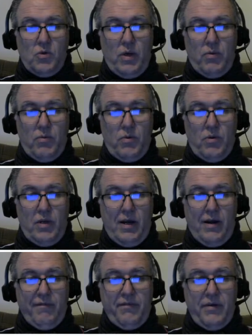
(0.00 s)
to the square
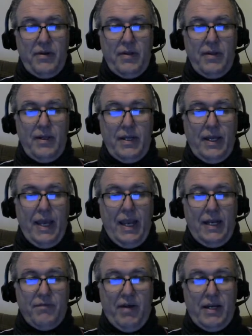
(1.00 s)
root of
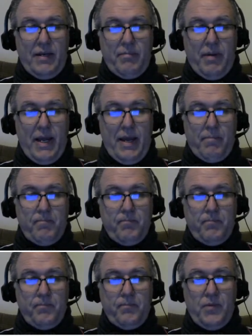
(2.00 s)
k divided by m.
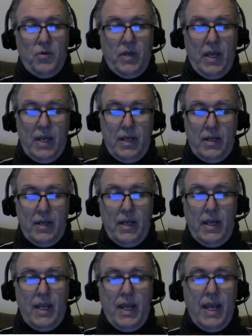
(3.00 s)
Okay,
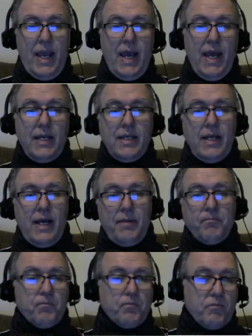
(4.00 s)
and
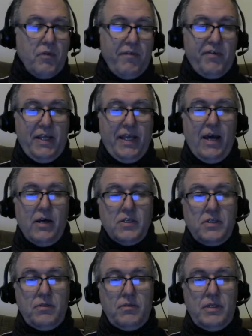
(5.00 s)
for the
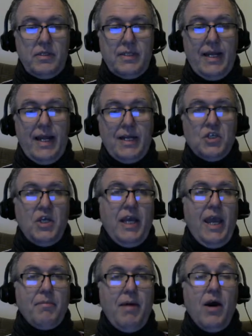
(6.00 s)
calc students, that
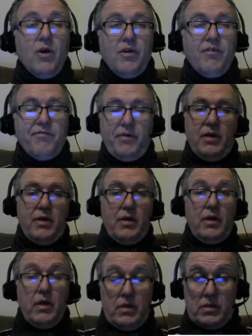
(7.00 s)
actually came out of
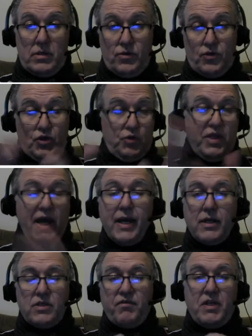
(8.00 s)
two
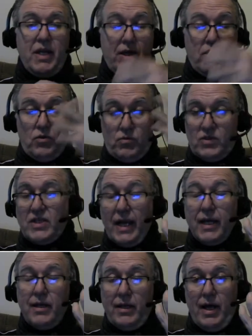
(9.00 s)
things. If you take Newton's
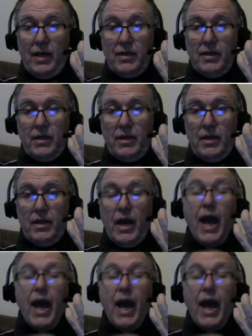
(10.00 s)
second law